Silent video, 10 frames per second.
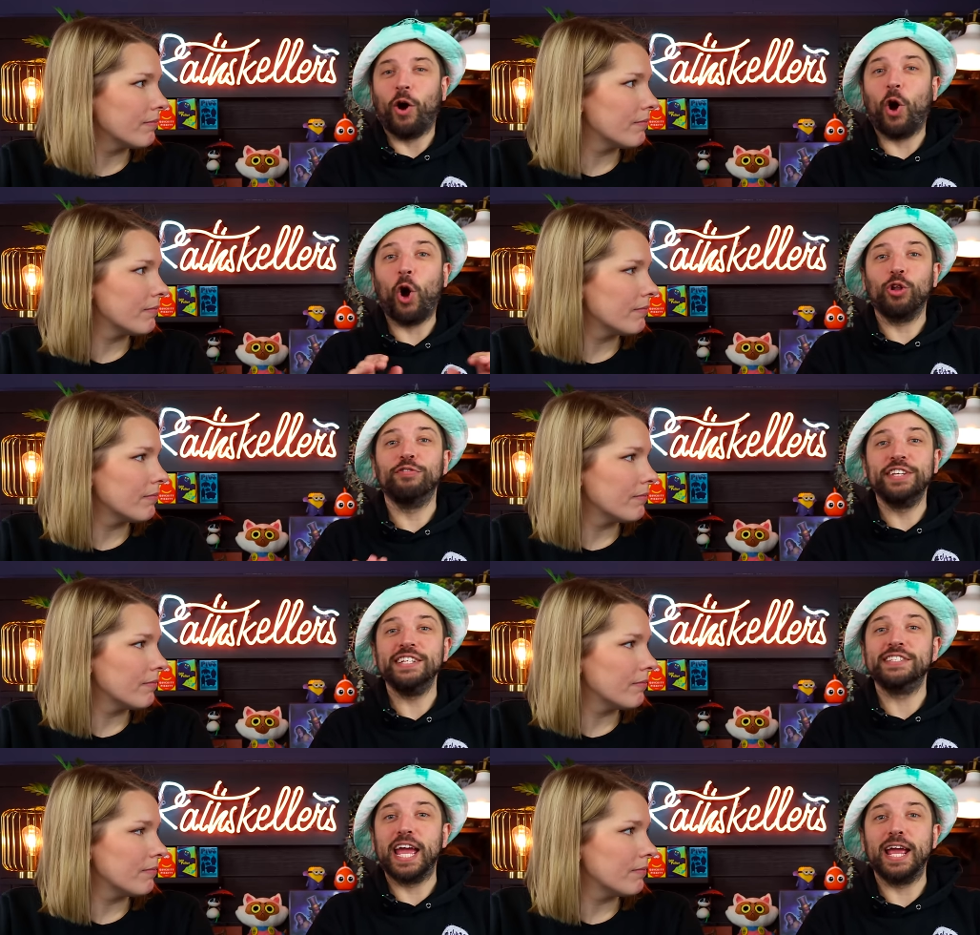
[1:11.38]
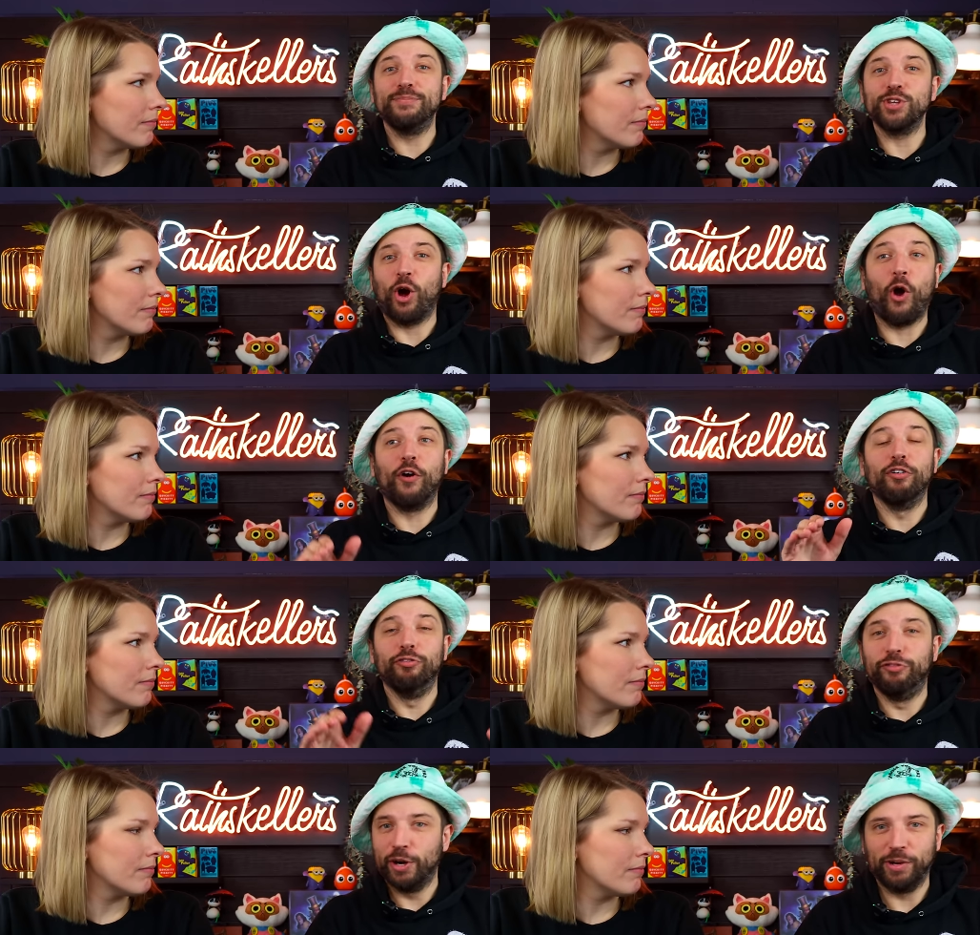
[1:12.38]
Speaker 1: all of these games are
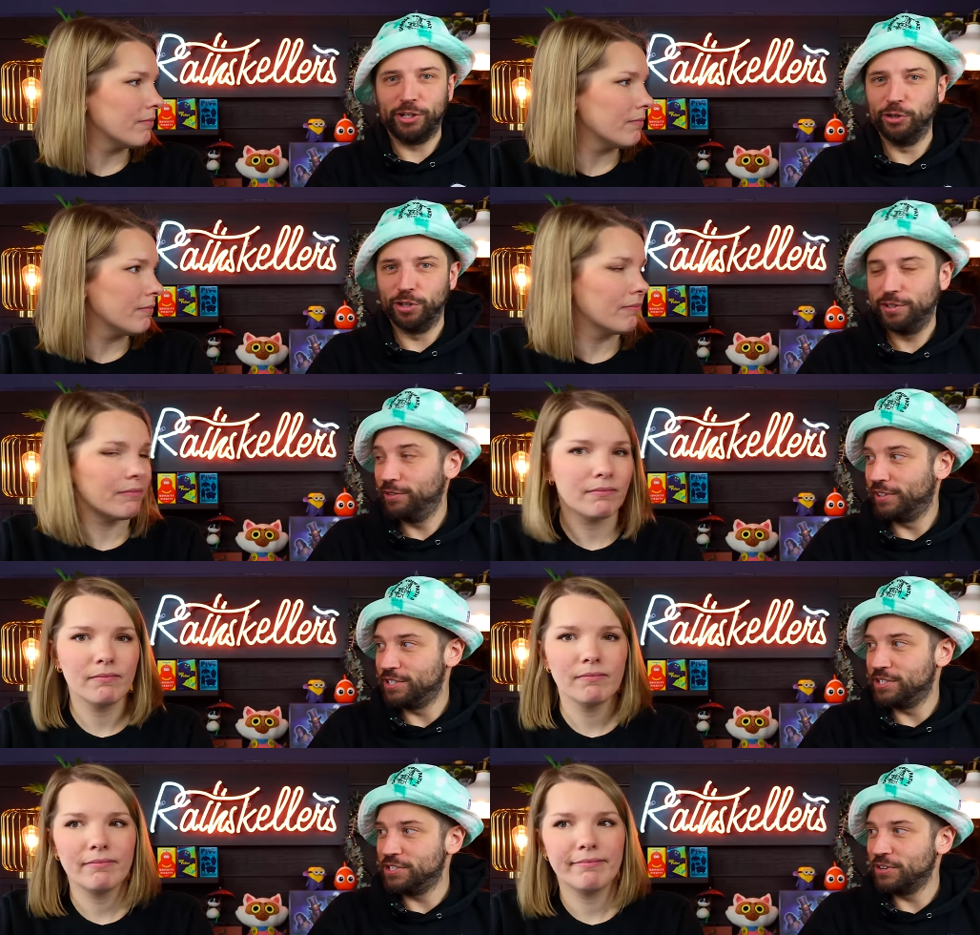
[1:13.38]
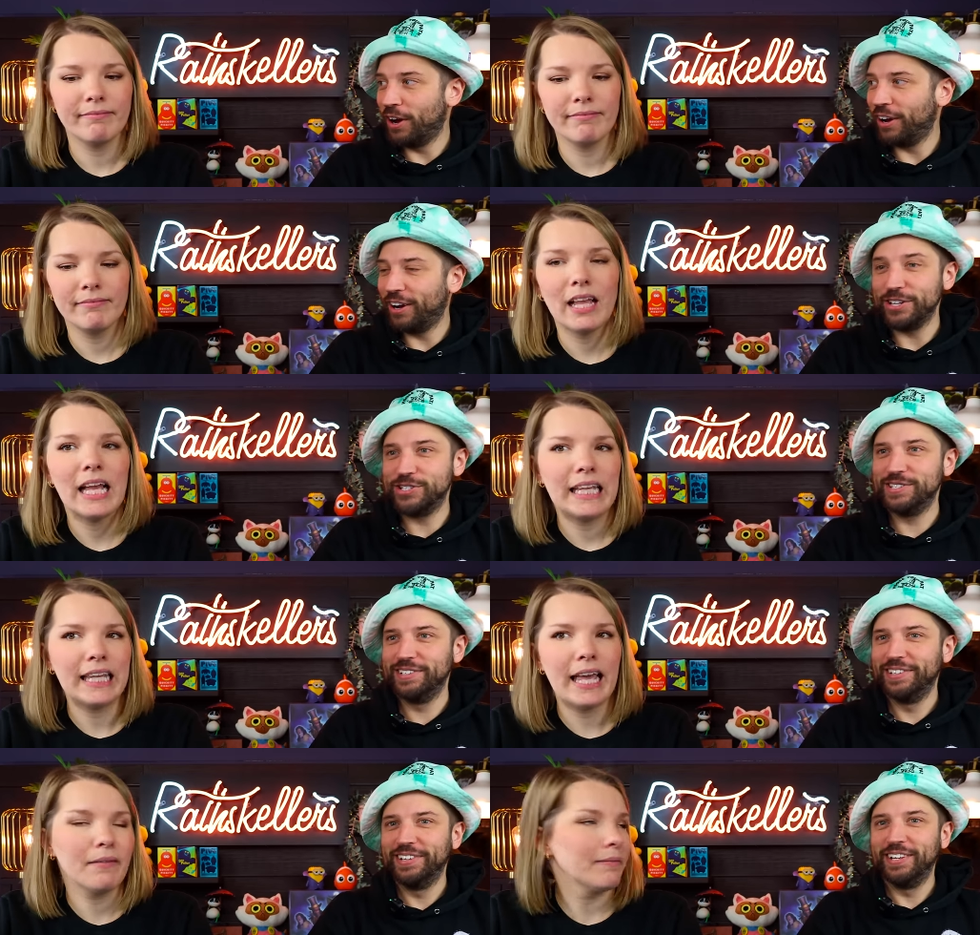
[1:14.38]
very good. This is not us
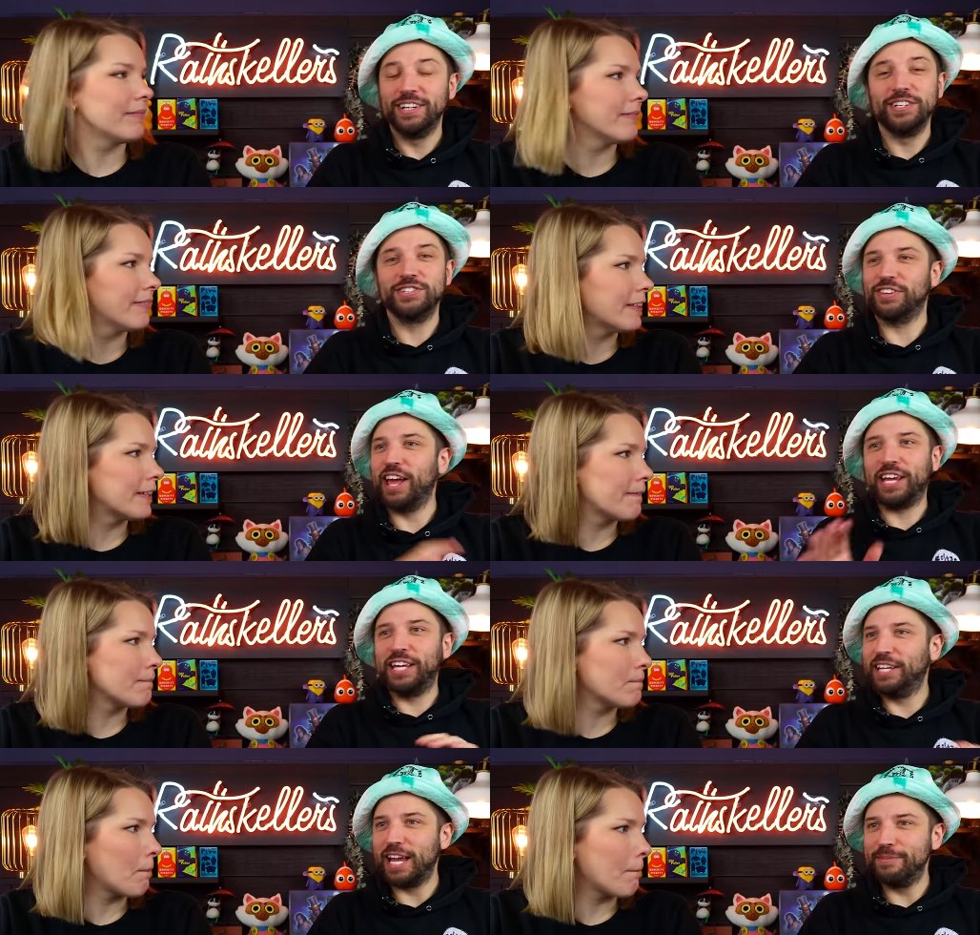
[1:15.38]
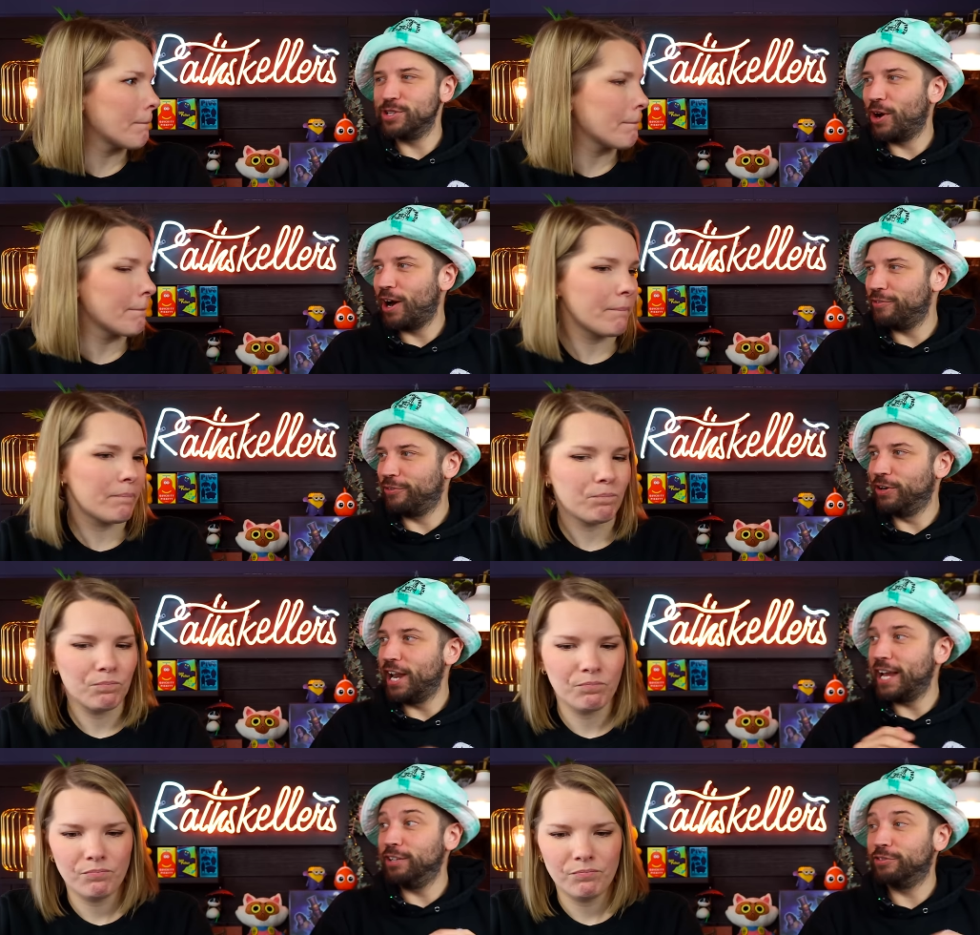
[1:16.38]
yeah. slagging games off or
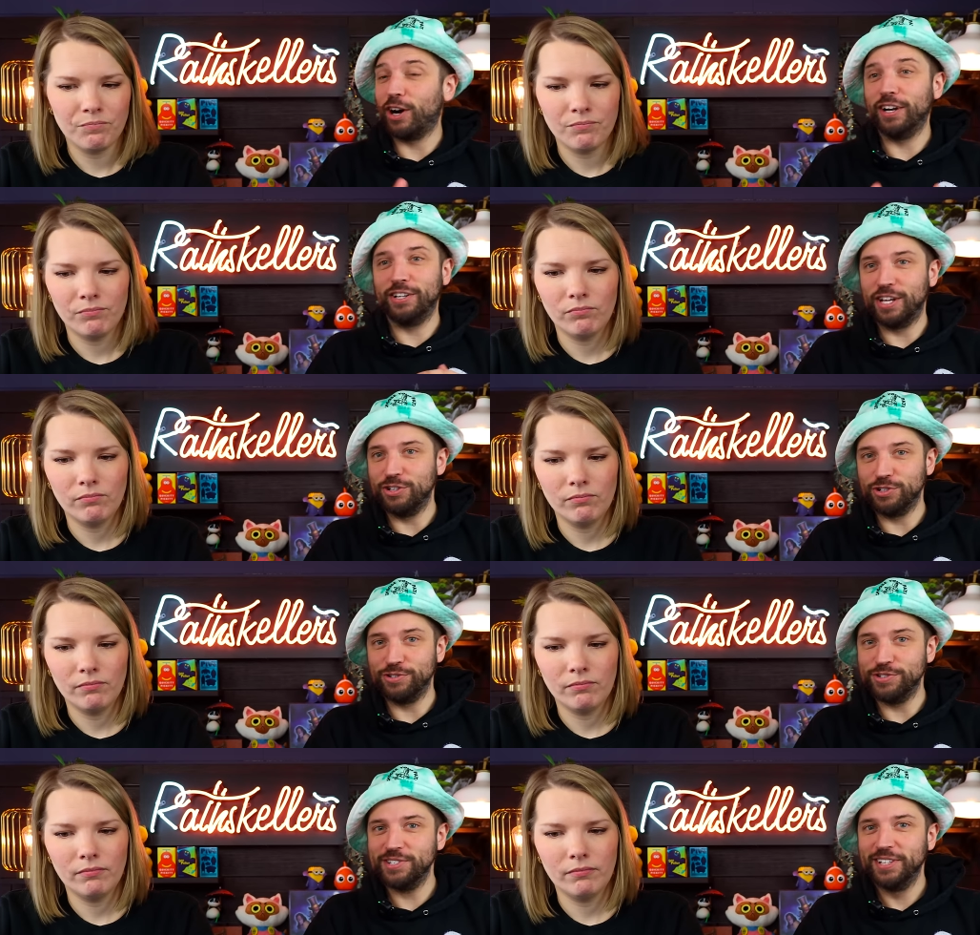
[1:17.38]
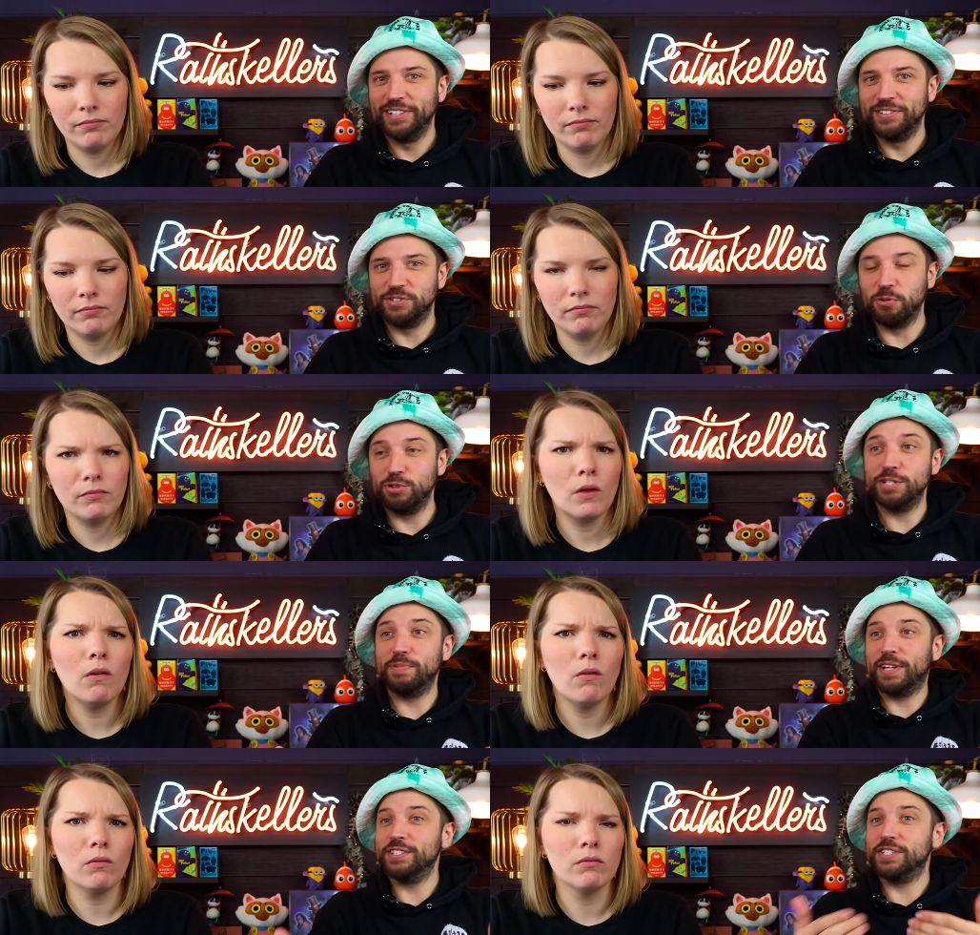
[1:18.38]
negative connotations. So just
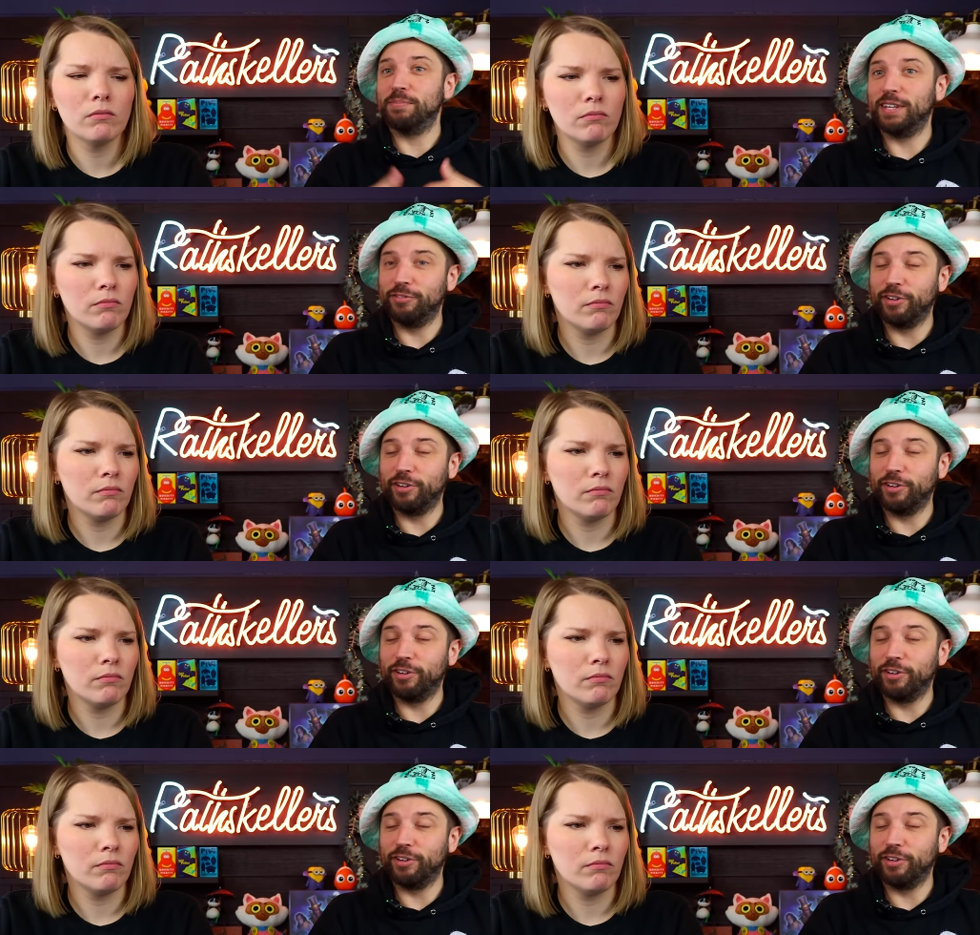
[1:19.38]
because something